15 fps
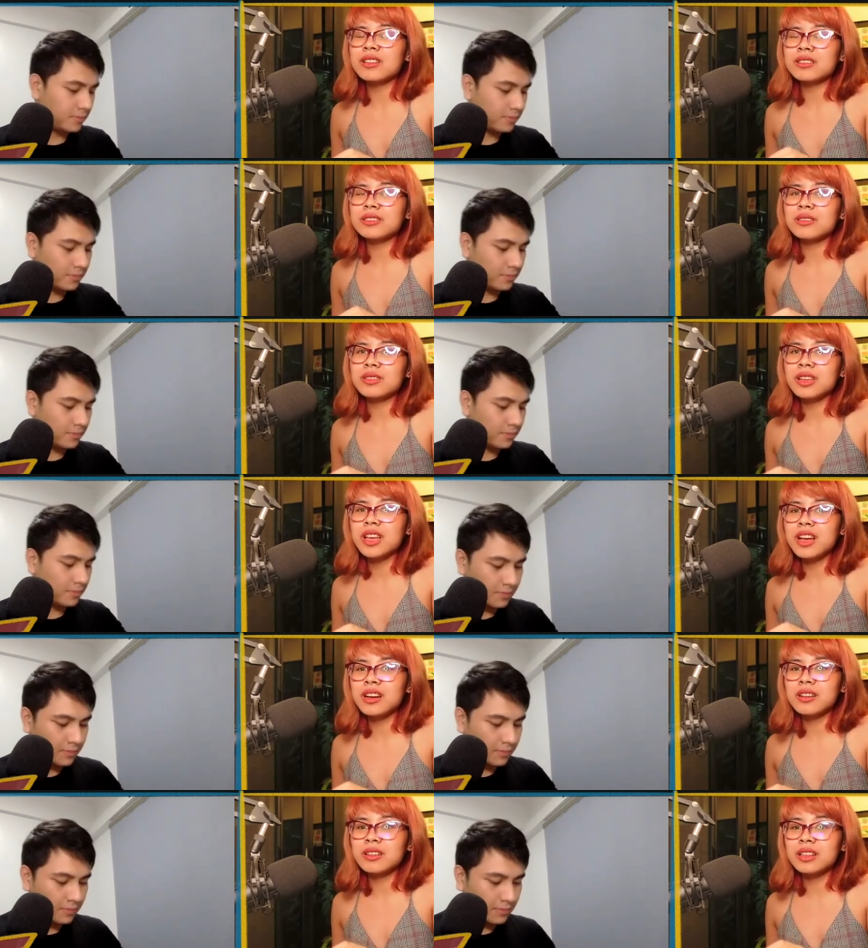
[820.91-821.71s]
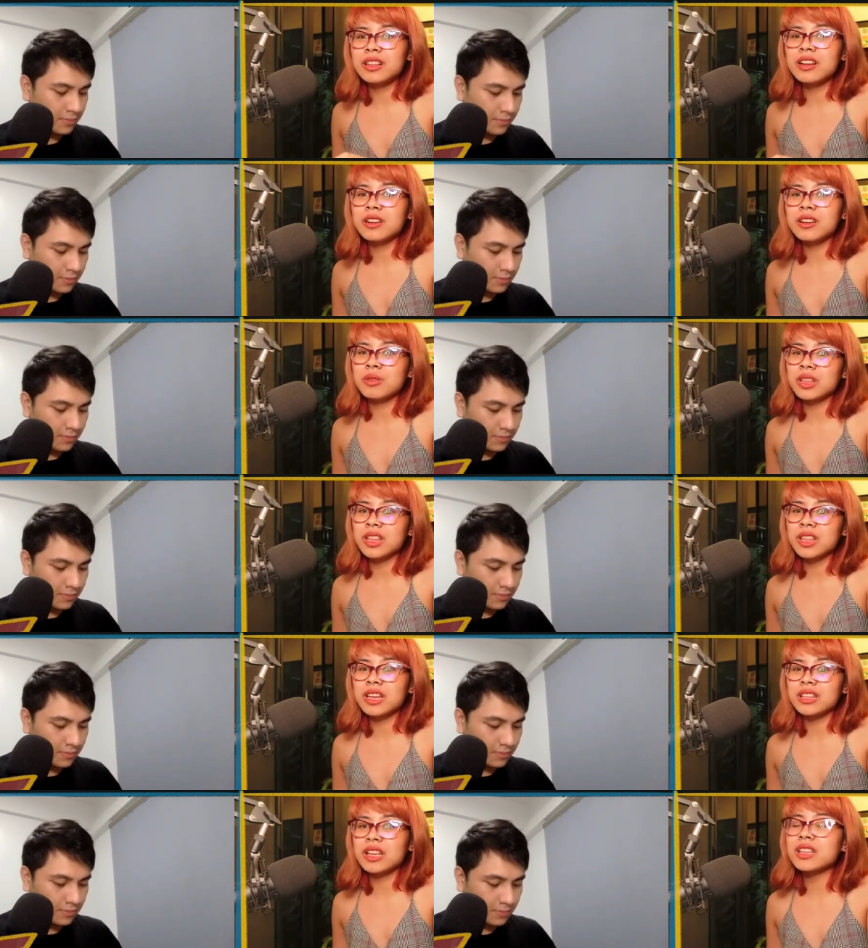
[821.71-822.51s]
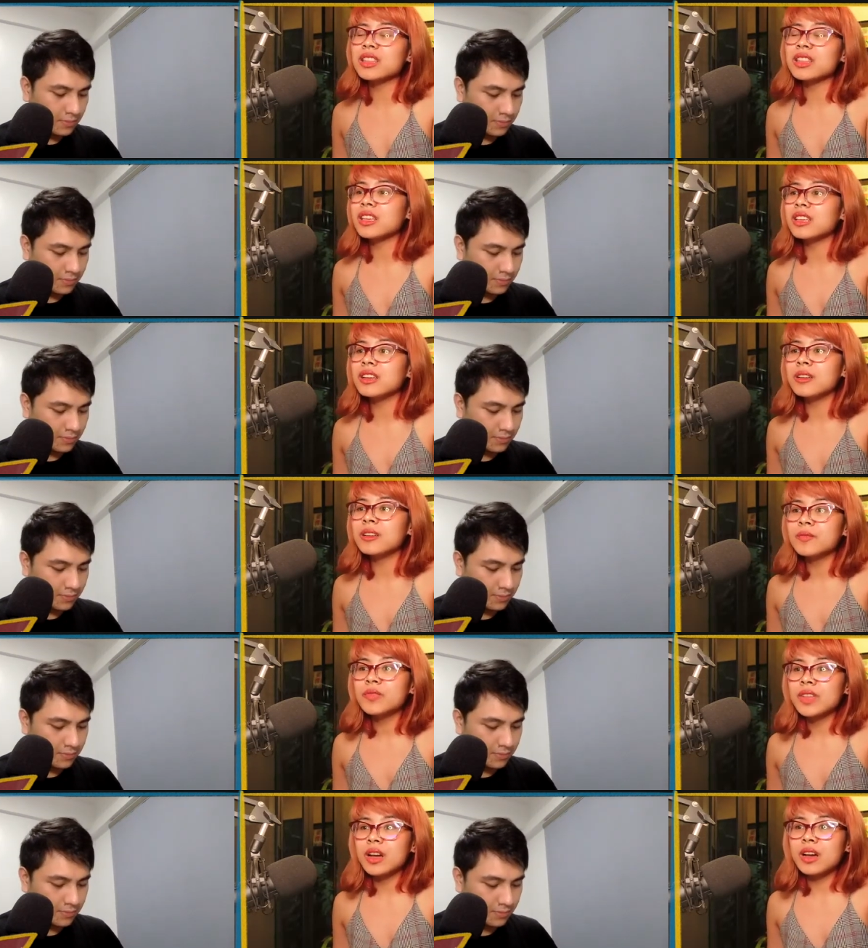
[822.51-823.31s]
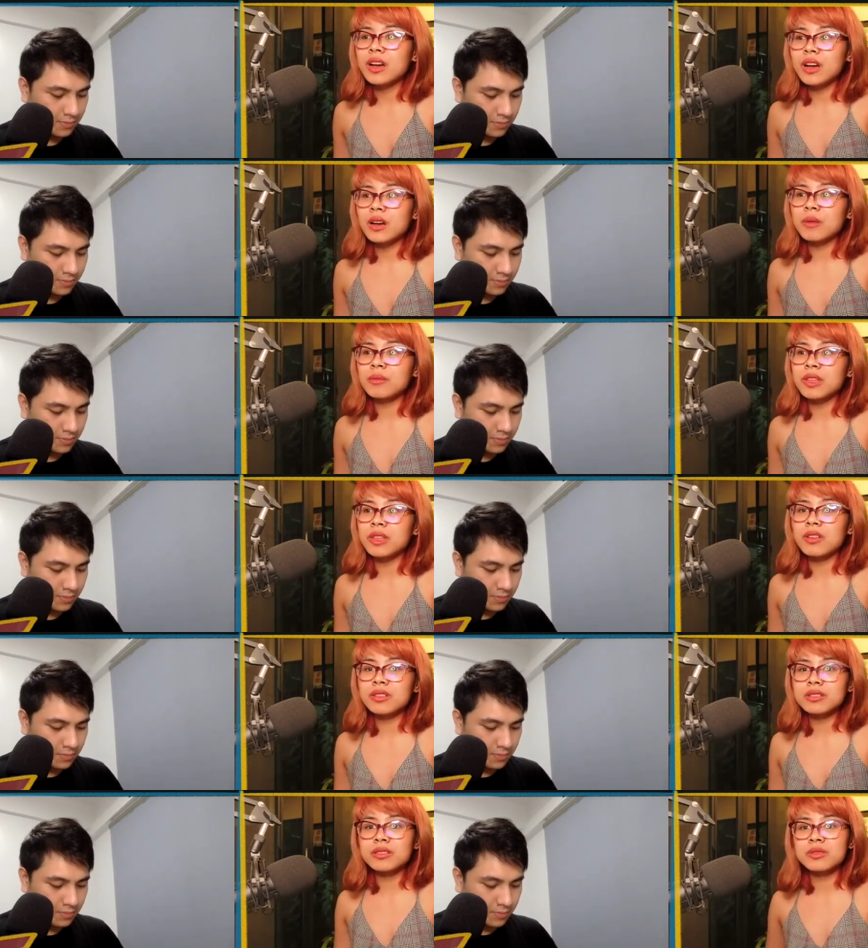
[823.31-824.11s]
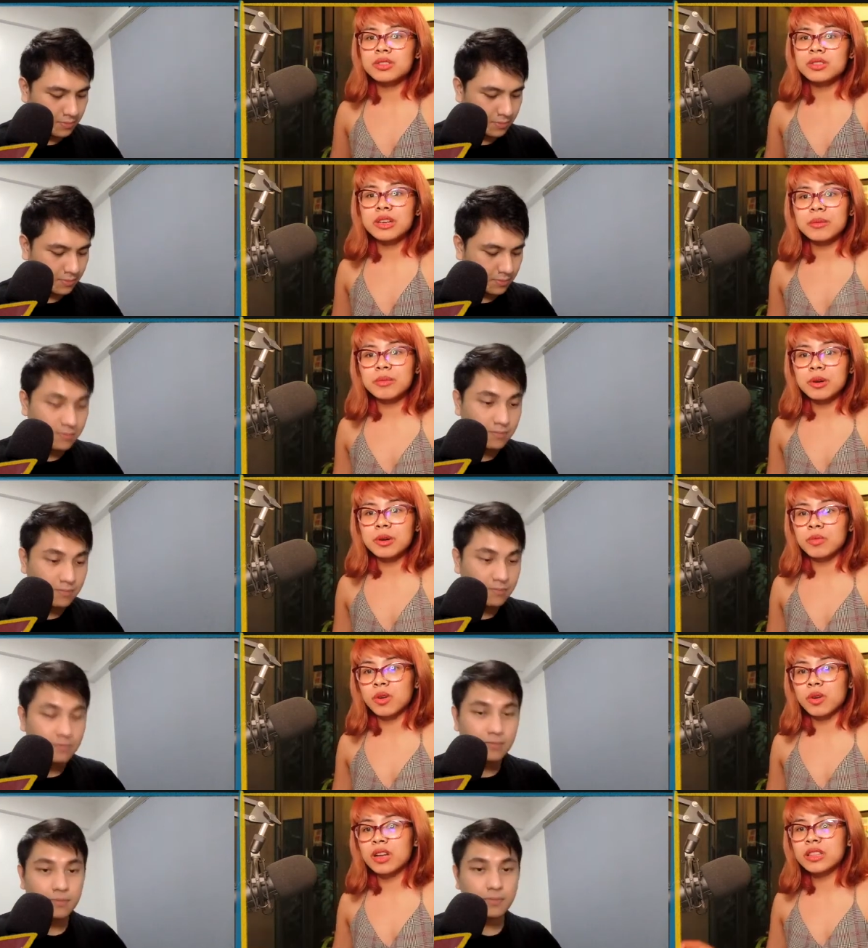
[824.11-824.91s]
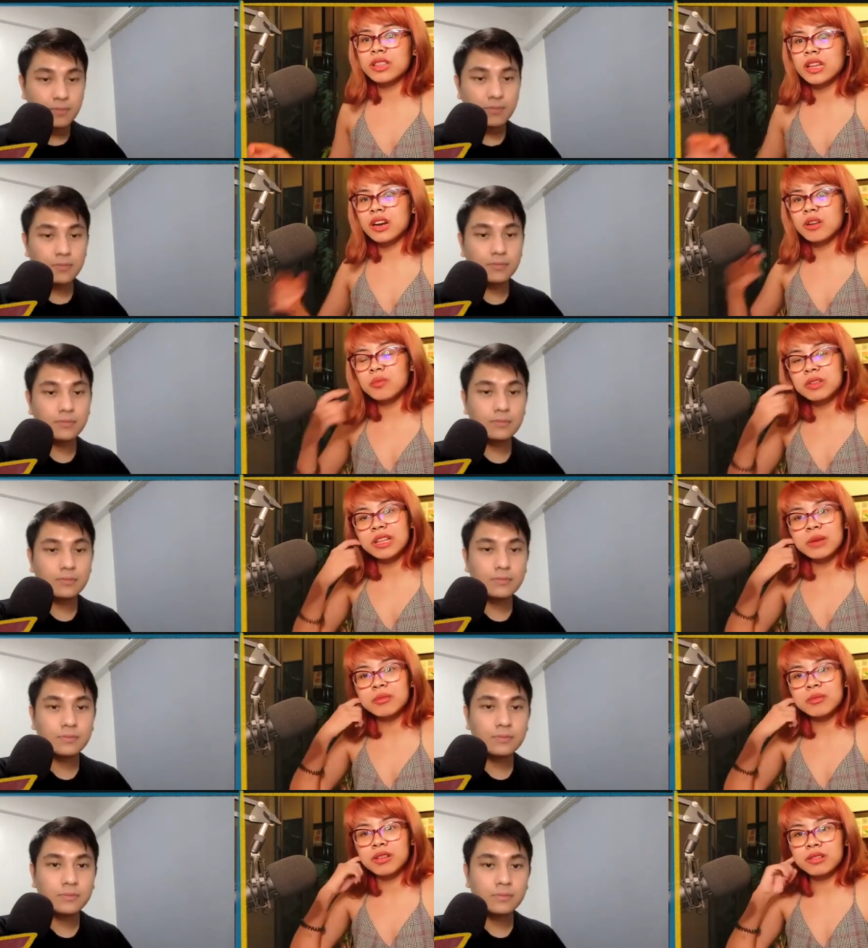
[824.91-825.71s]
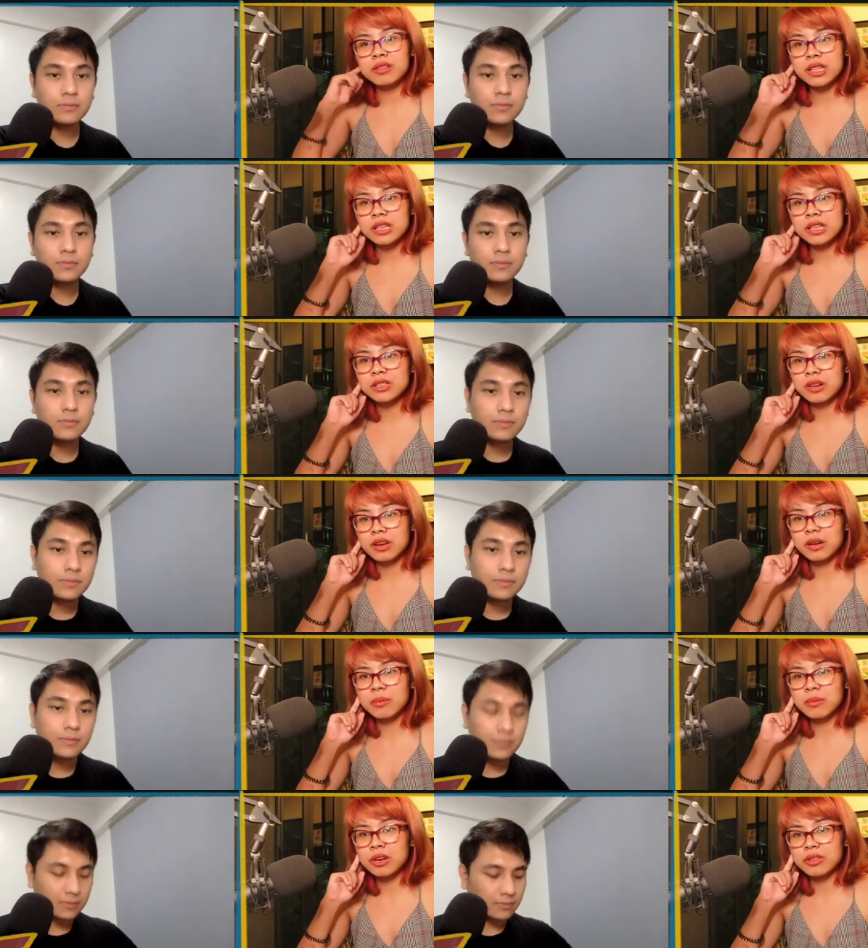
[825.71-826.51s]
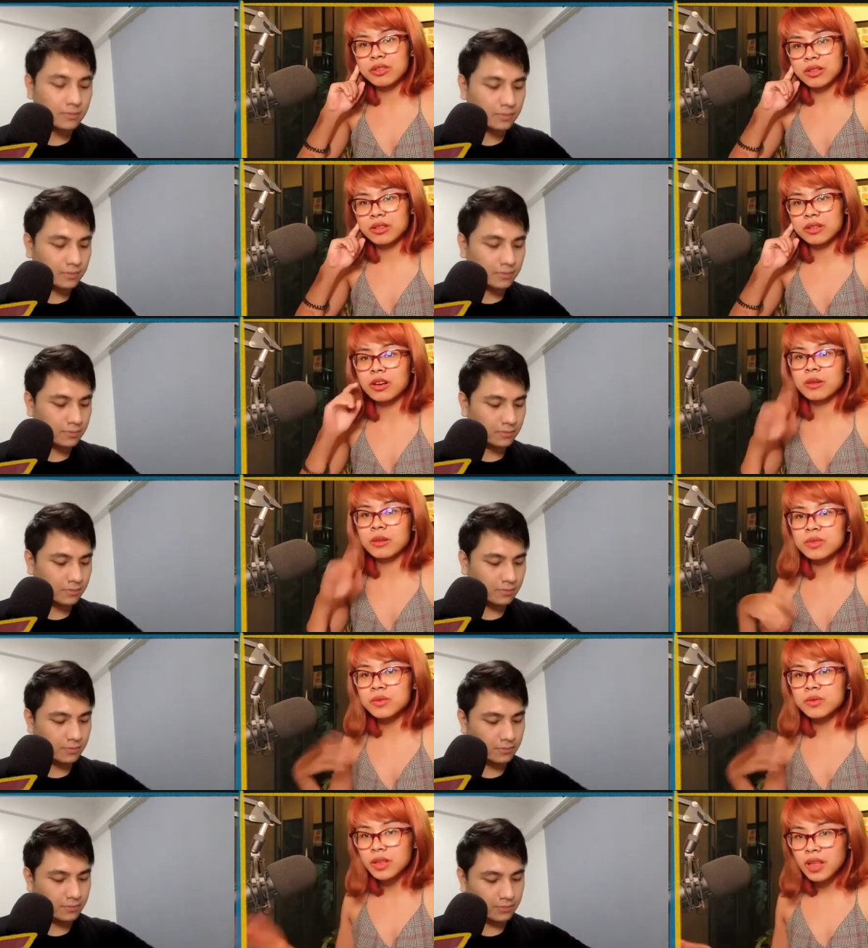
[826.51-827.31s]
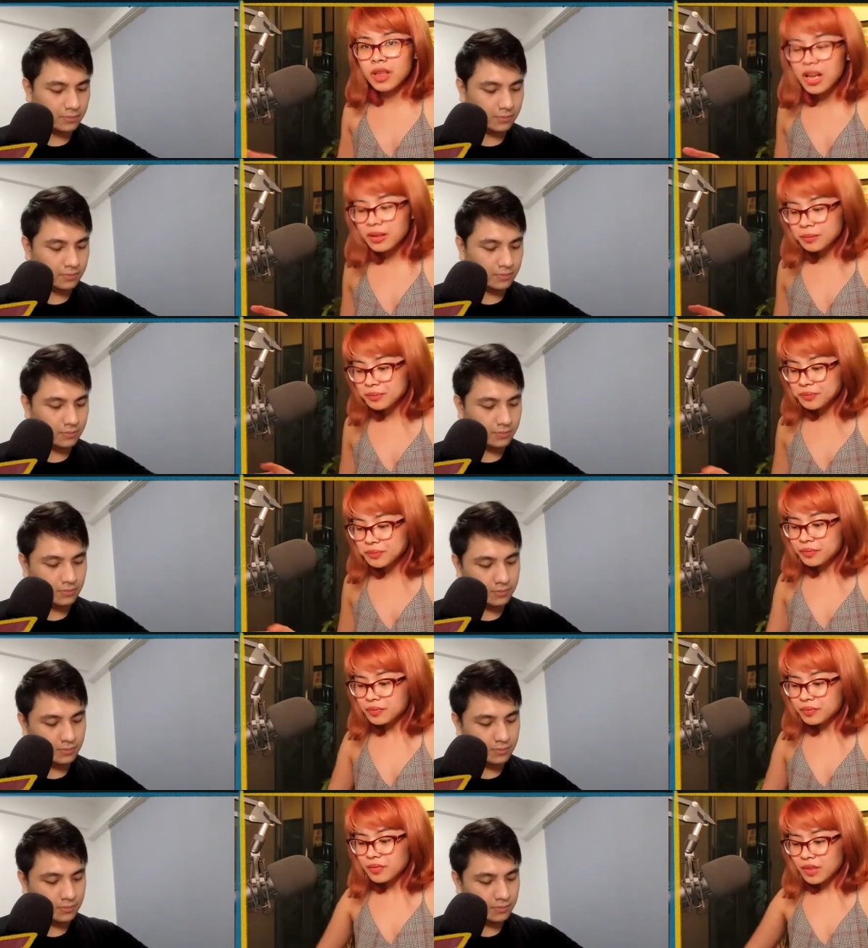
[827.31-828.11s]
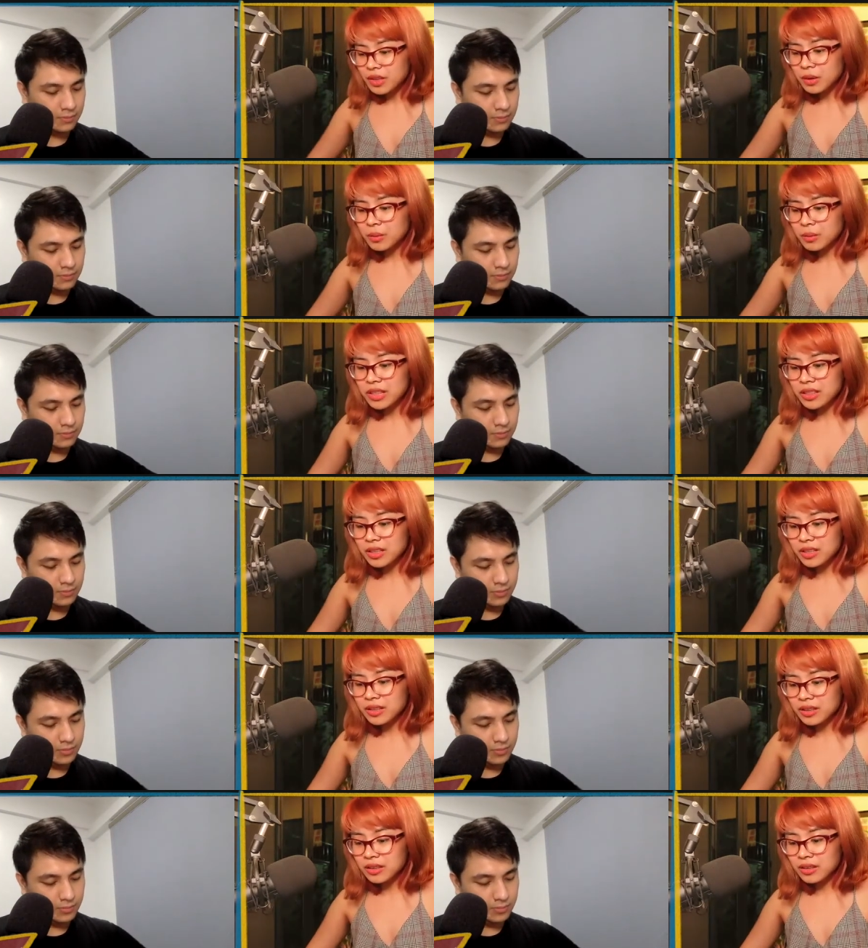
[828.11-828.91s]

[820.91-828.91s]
Speaker 1: So yeah, good luck with that. I think um, they also ship abroad now, but I'm not really sure about the terms for that. But the